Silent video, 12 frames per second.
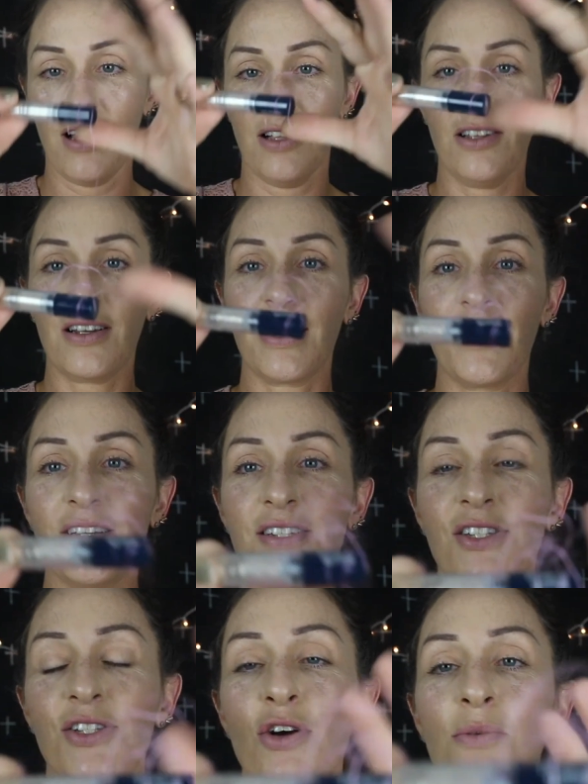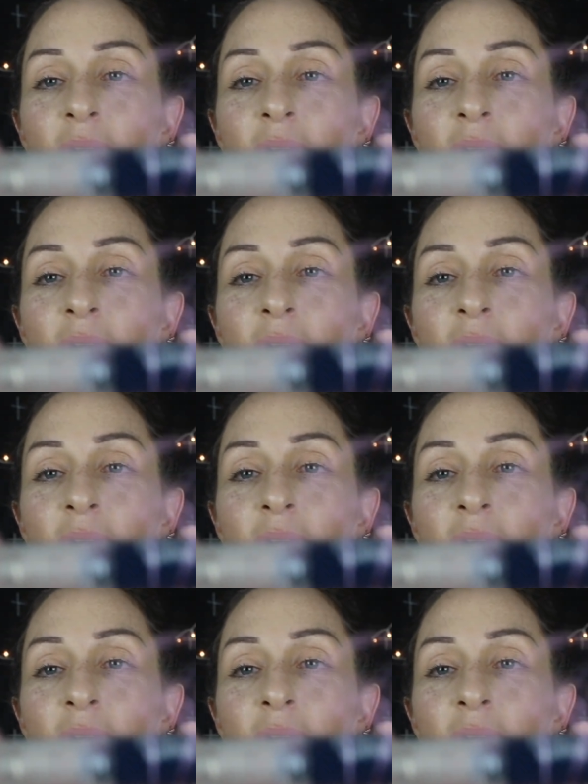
Look, there's so